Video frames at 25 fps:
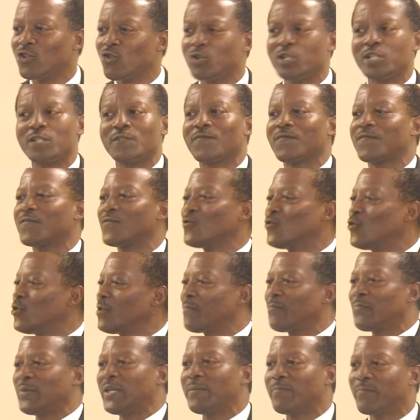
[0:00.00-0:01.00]
You could fool
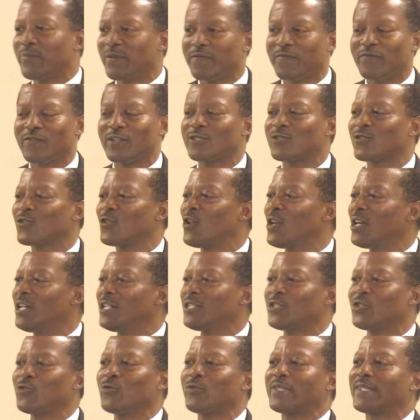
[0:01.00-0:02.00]
people for as long
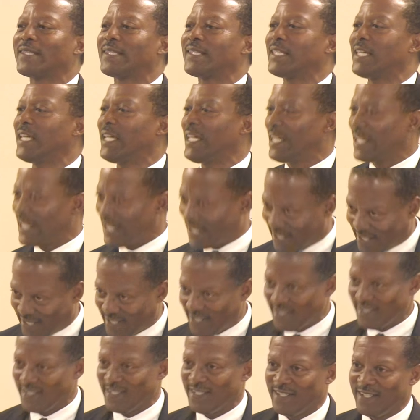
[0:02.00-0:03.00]
as you think
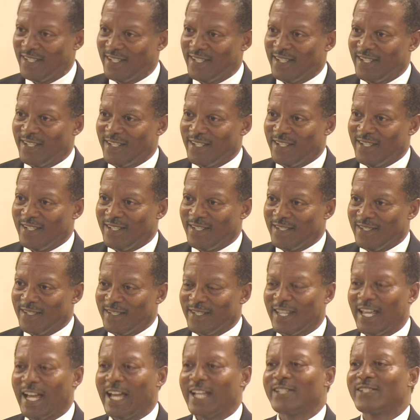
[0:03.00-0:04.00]

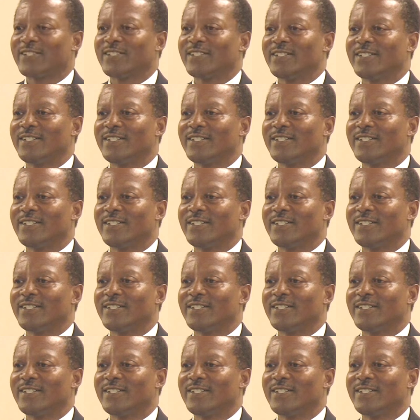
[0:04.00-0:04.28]
that